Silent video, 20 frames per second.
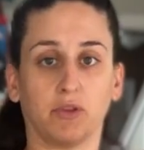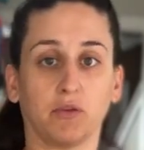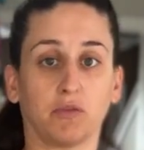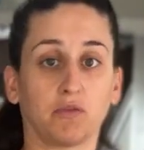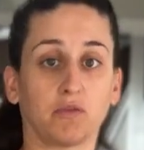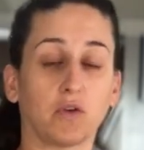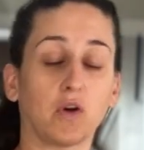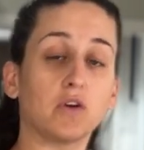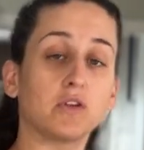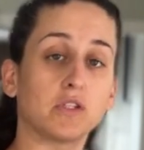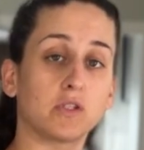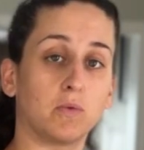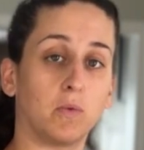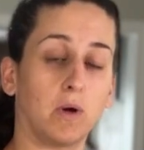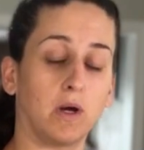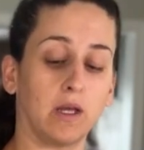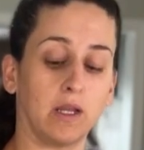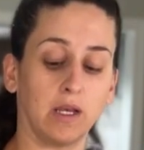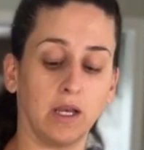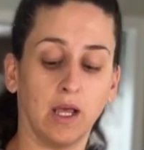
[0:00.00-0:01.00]
The first
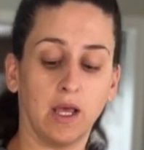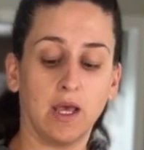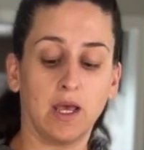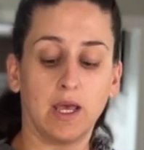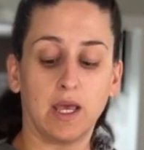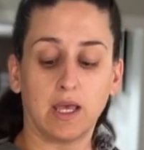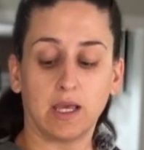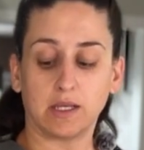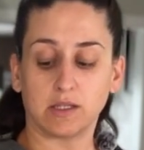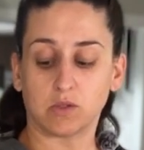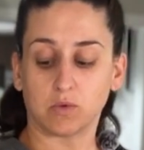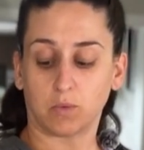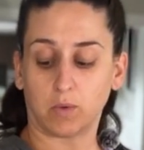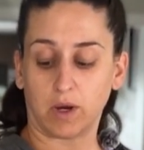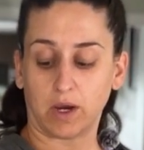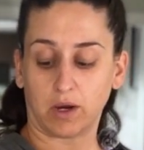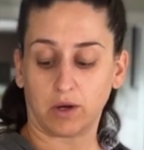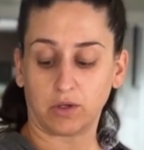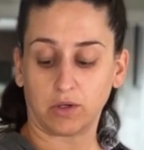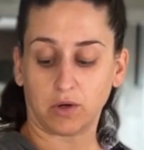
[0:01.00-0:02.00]
one is
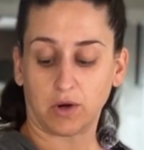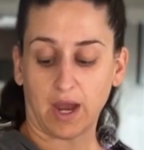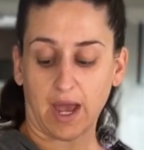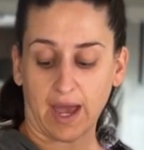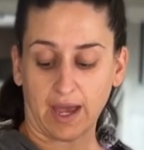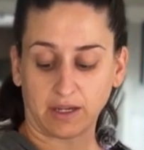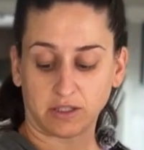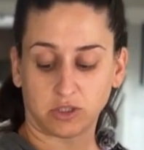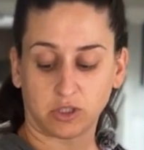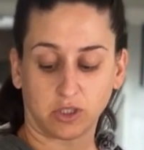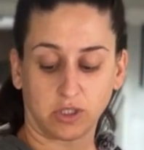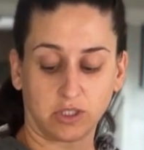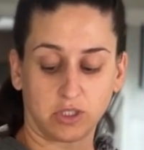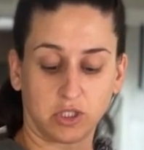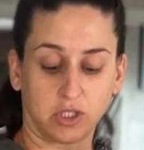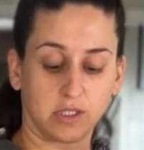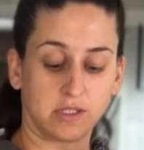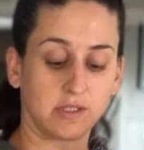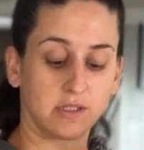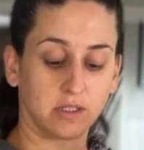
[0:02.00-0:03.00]
where you're actually
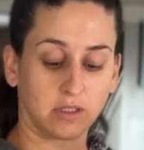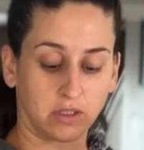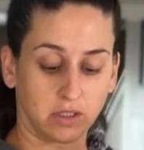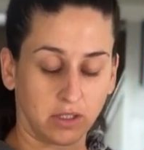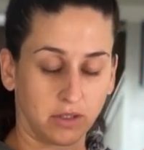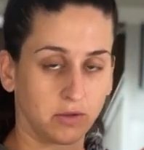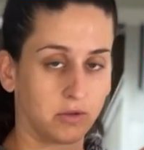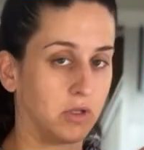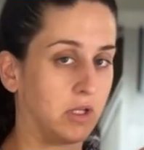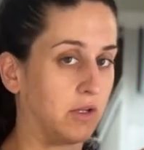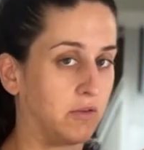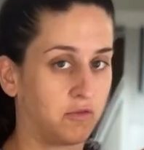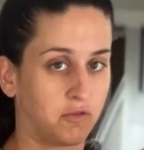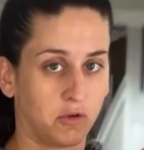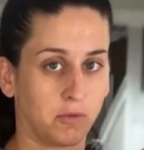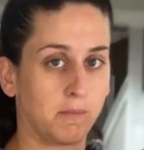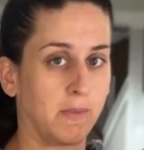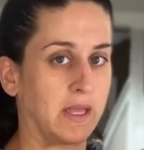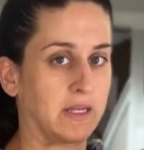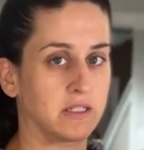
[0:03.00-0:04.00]
just literally
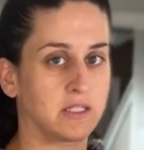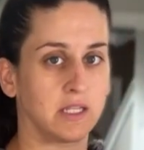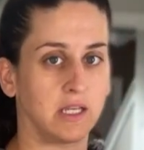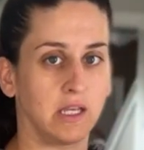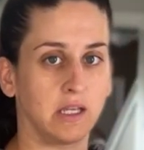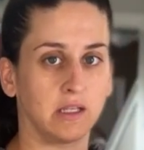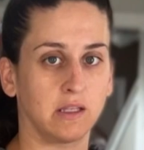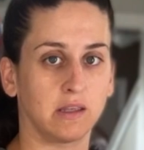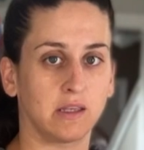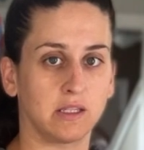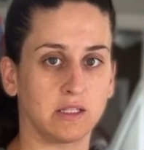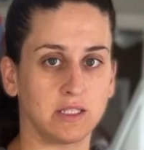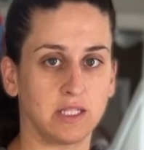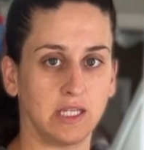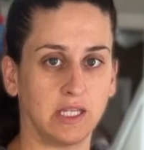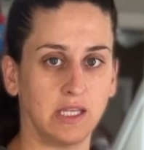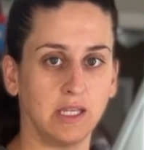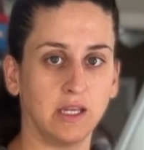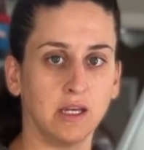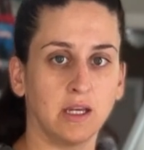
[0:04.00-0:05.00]
fermenting the
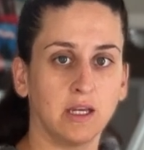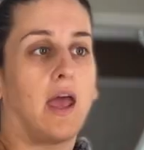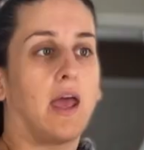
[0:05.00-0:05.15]
tea.